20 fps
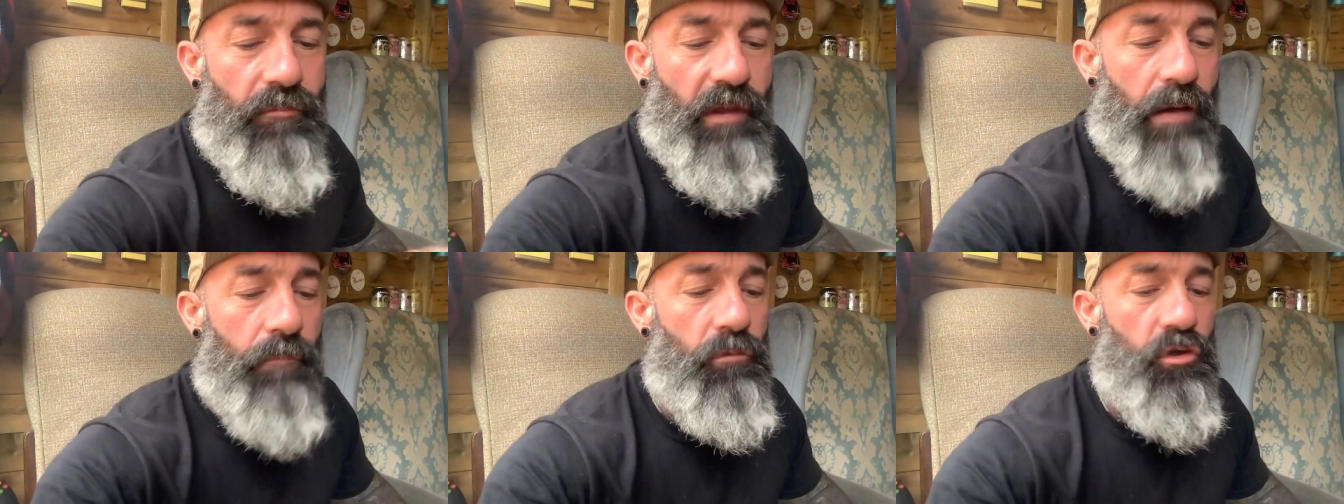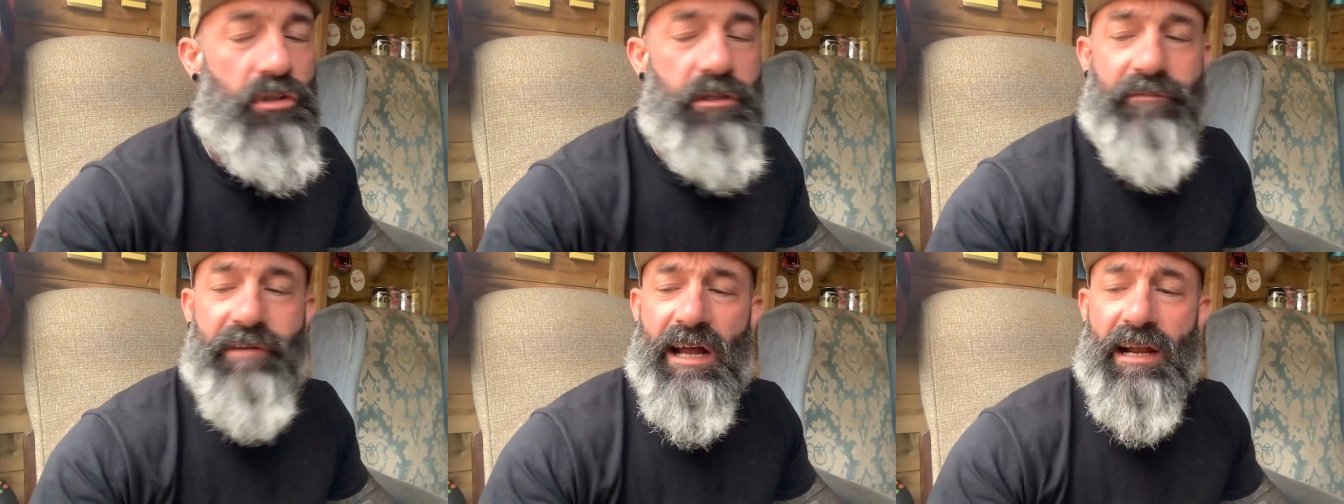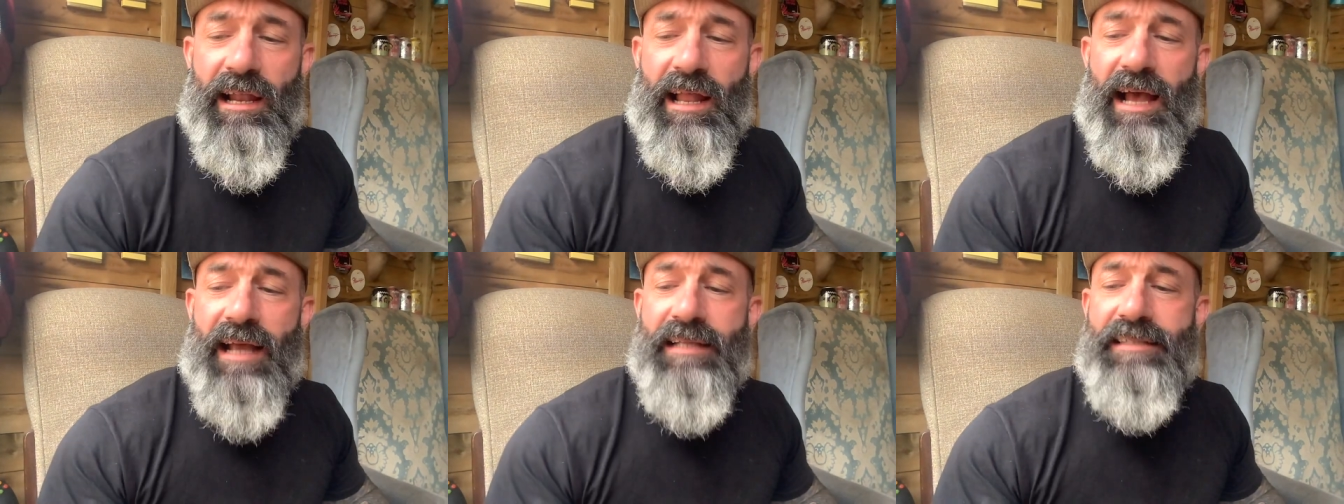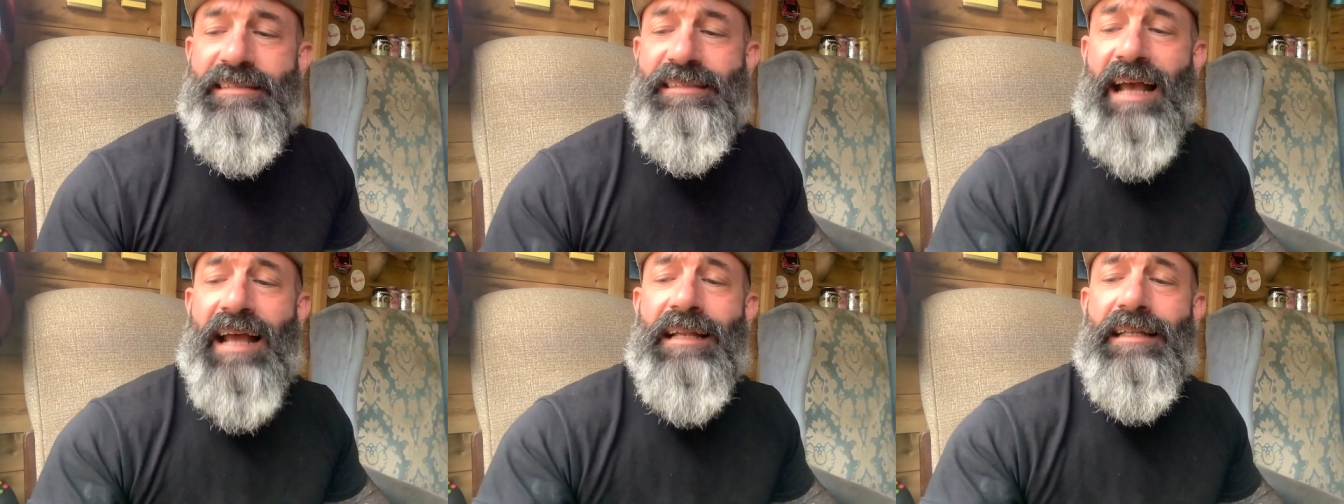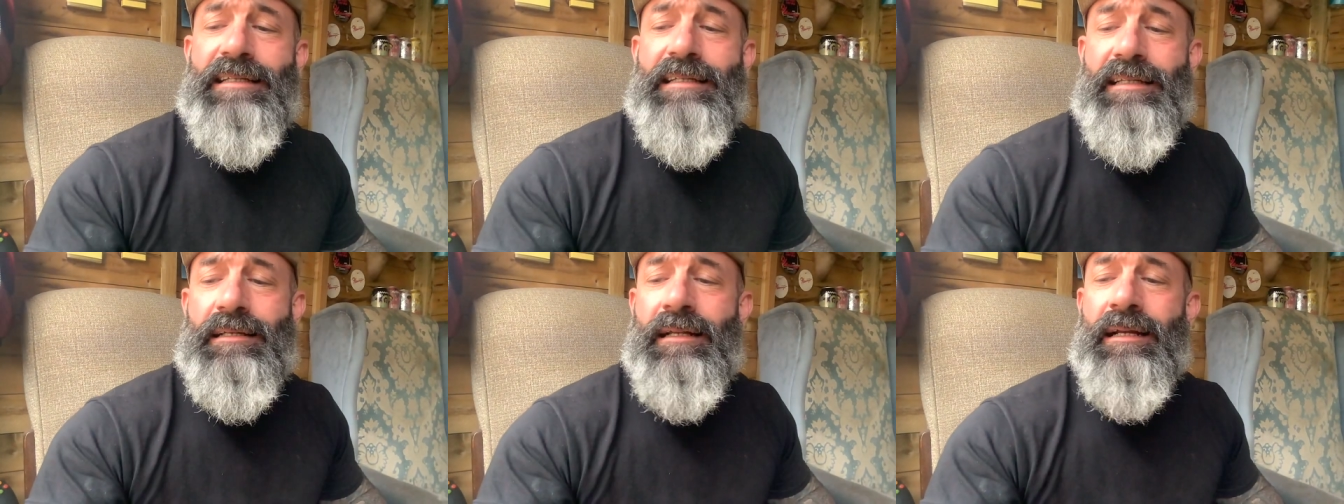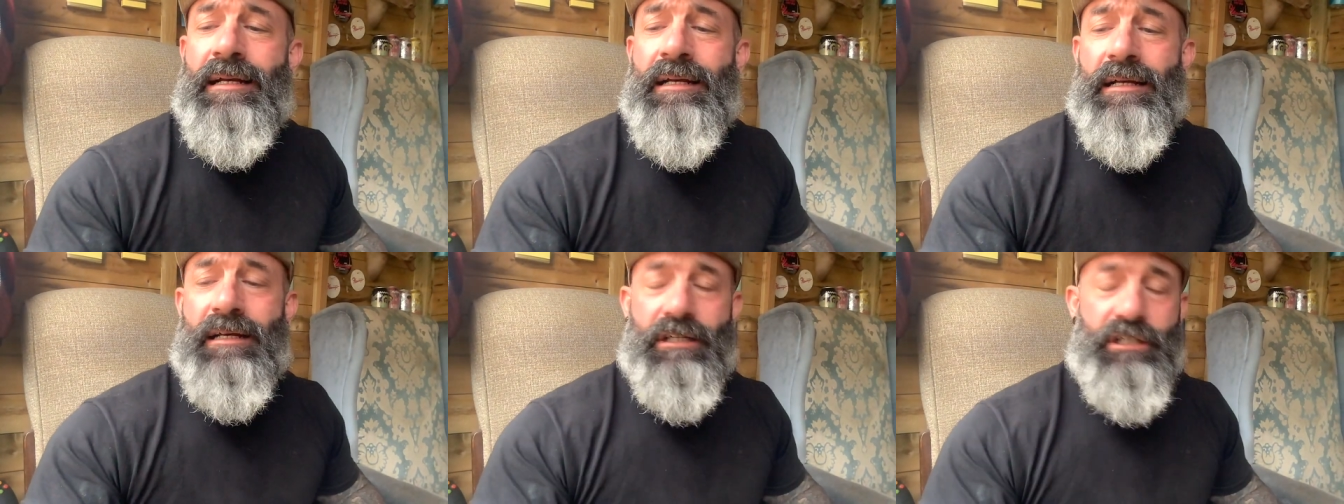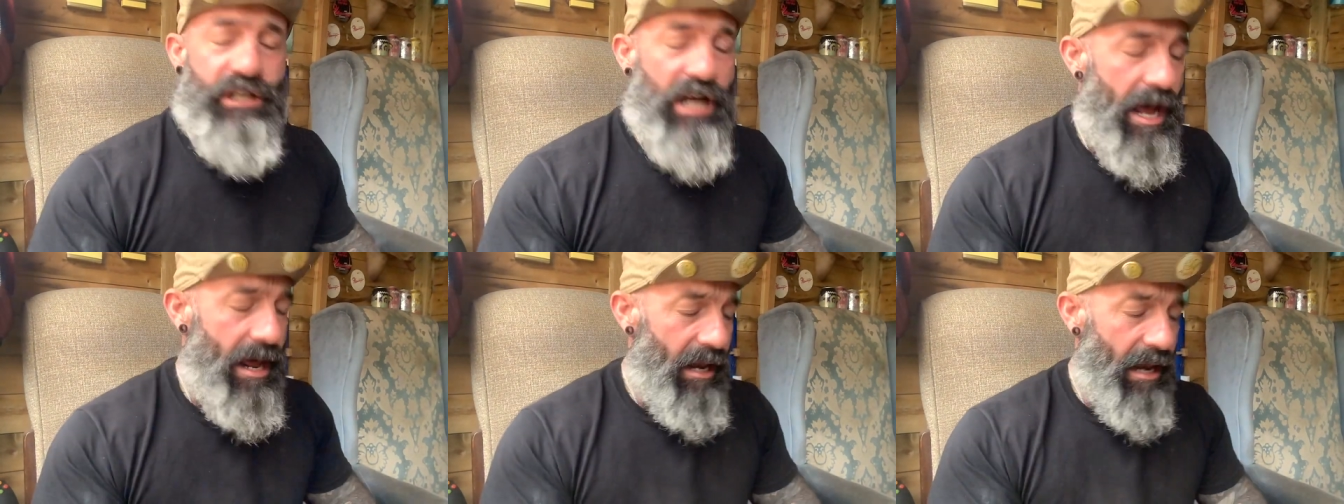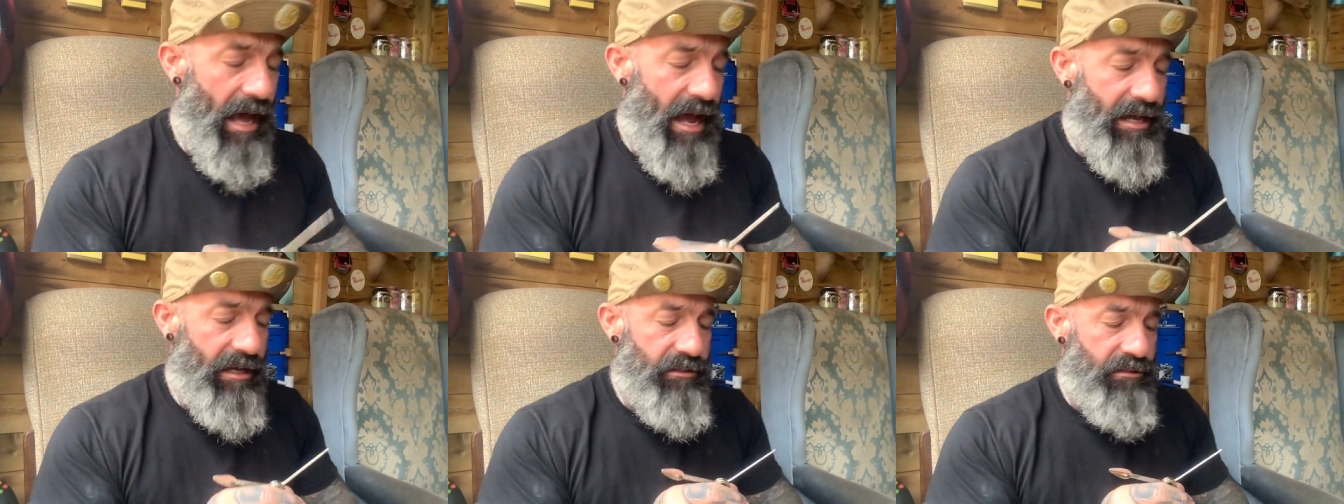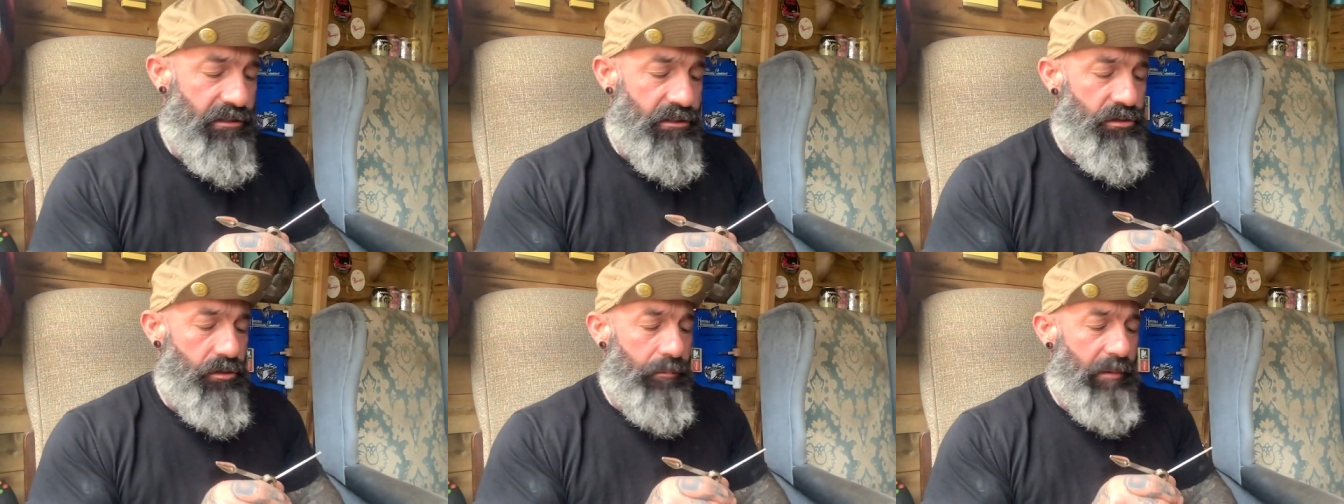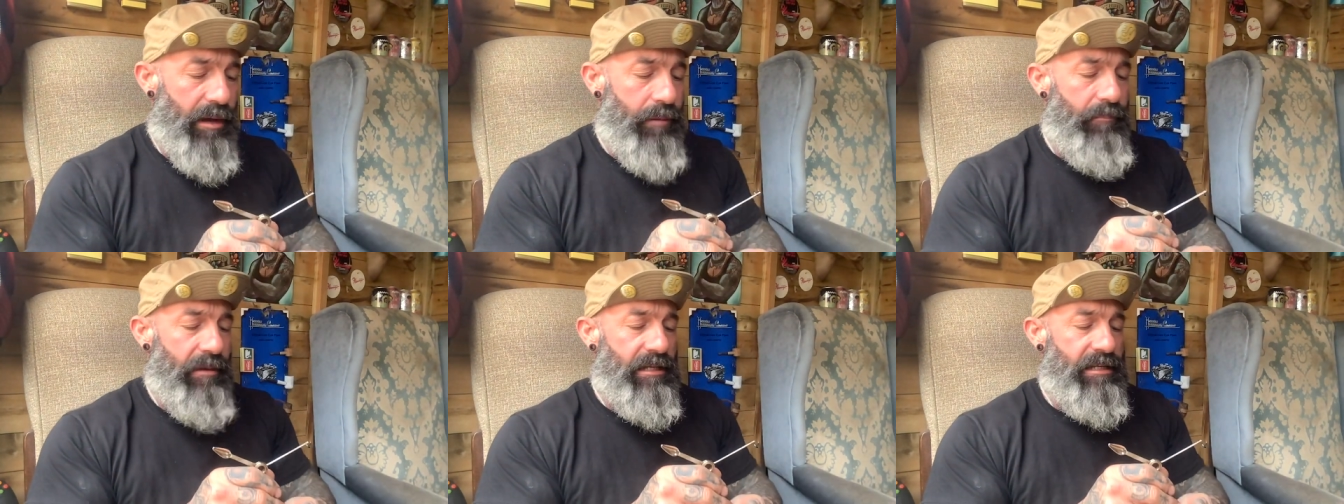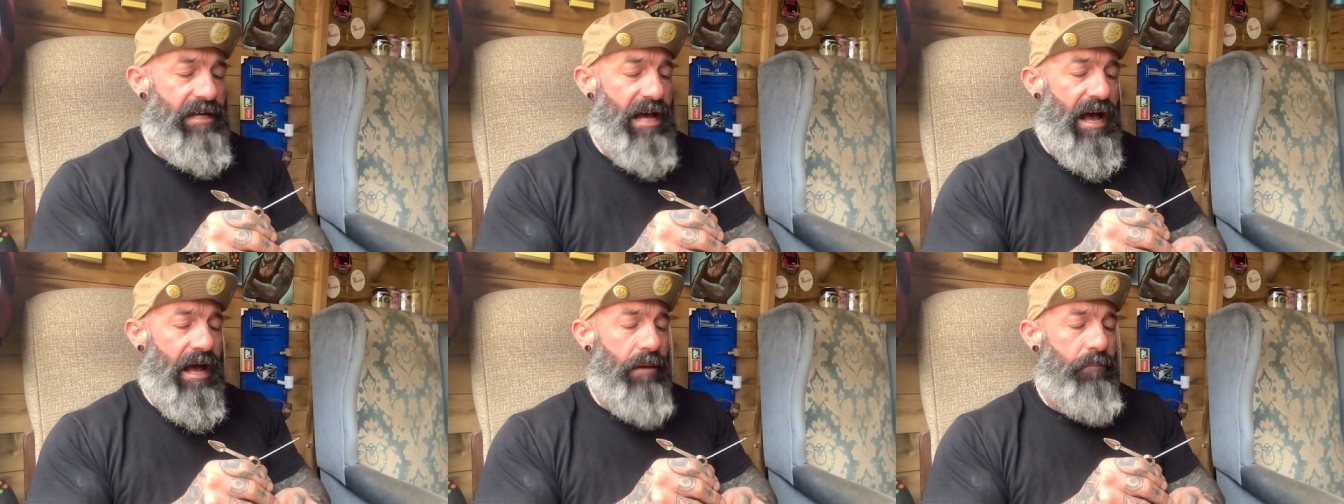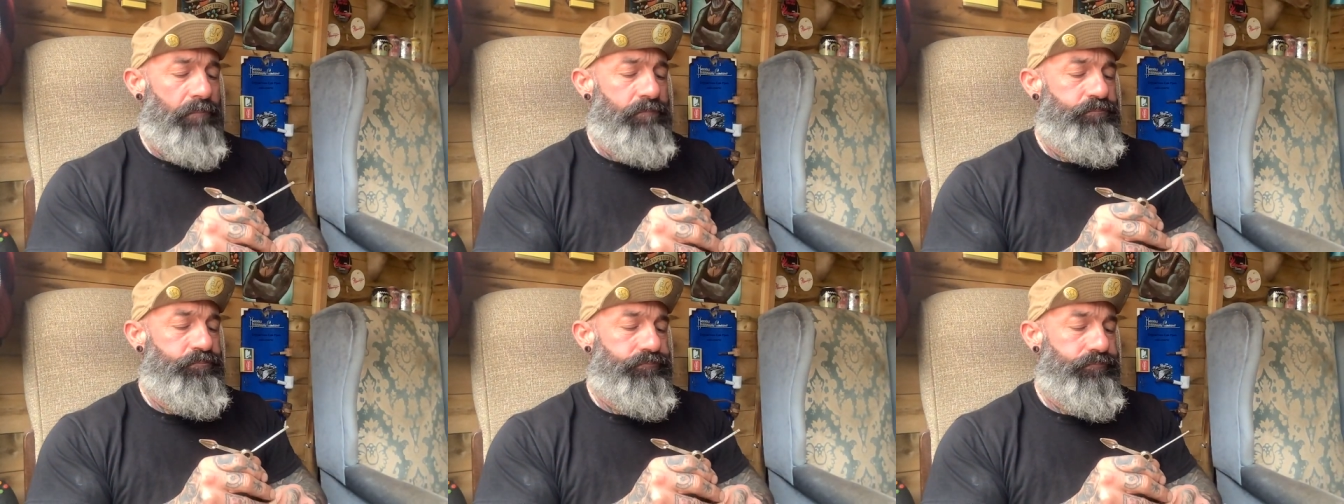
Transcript: I must have had like 10 jet lighters or something in my time